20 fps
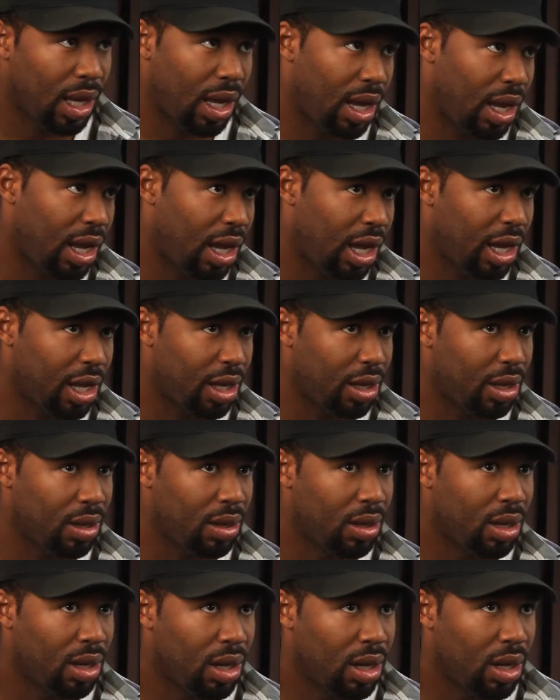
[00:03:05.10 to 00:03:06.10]

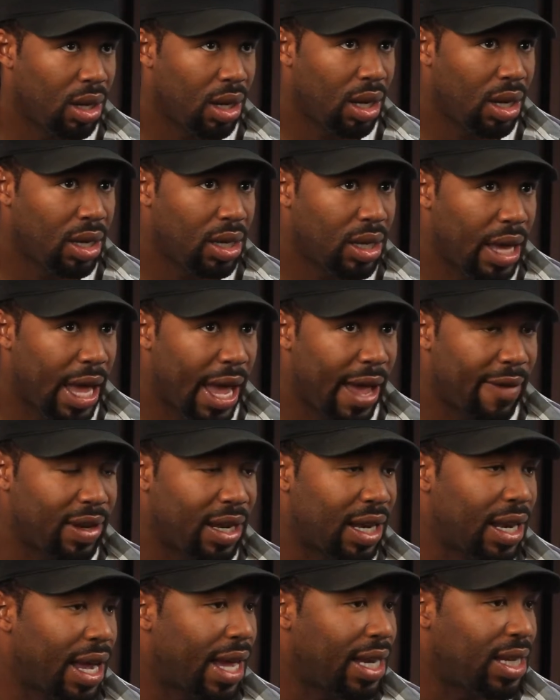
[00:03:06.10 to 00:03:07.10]
and
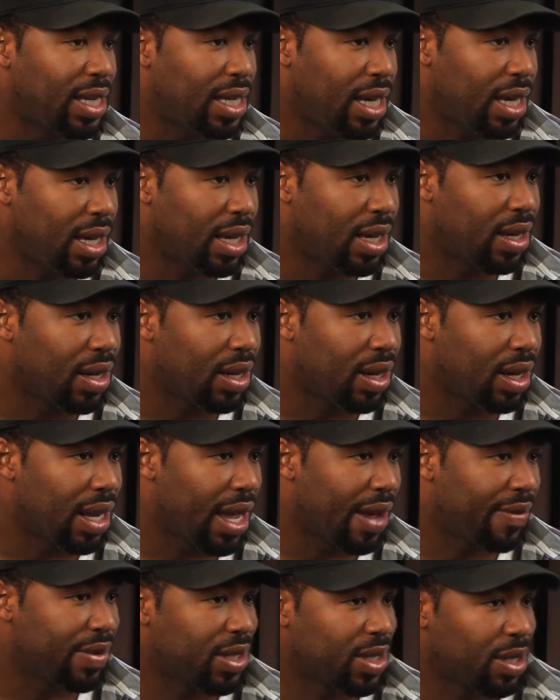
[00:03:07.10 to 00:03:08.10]
having an idea and
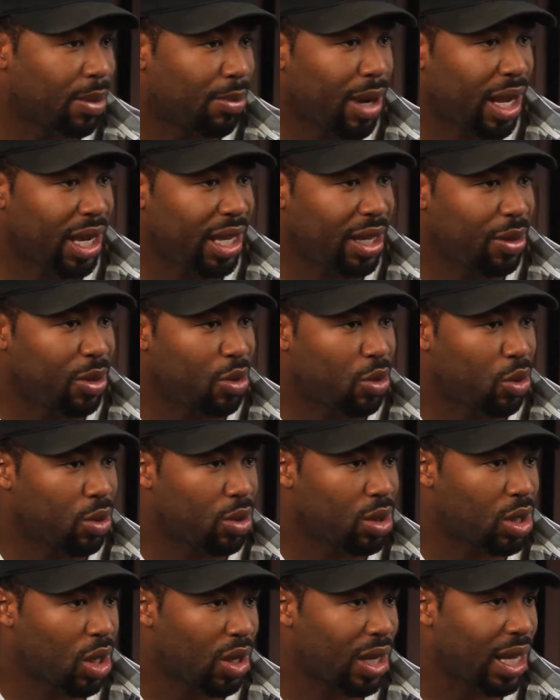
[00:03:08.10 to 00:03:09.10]
having somebody
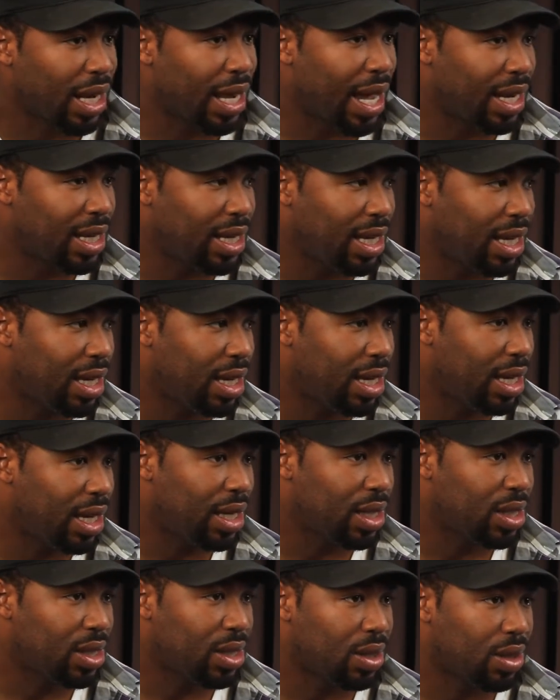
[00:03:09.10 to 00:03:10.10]
turn that idea
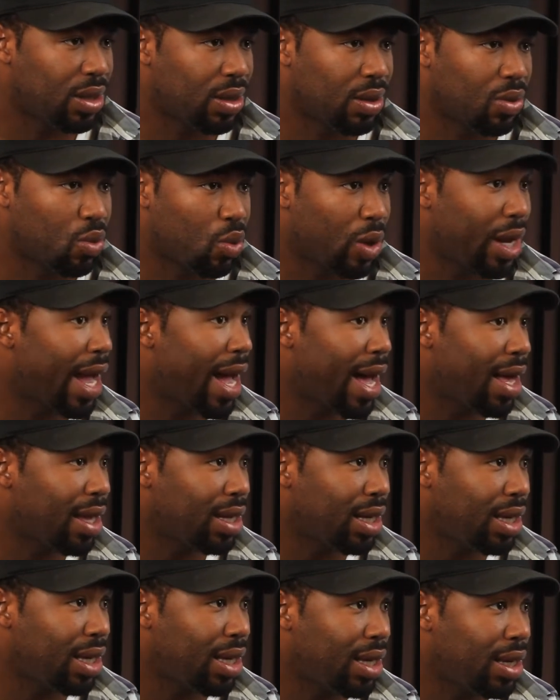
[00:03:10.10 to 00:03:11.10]
into
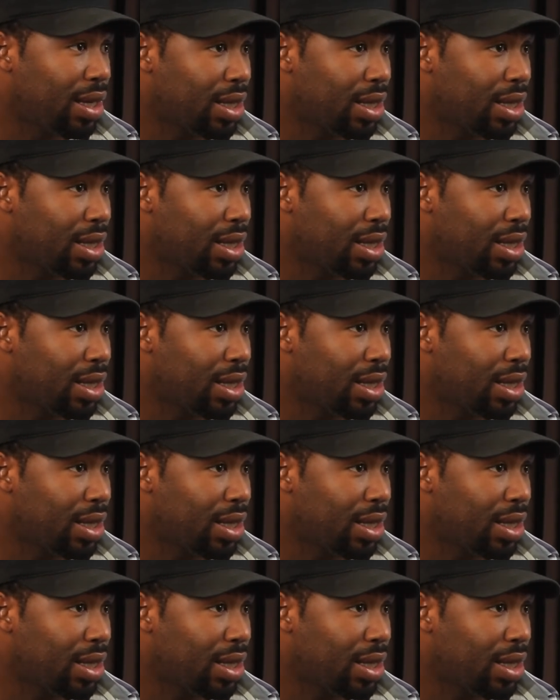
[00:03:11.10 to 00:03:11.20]
reality,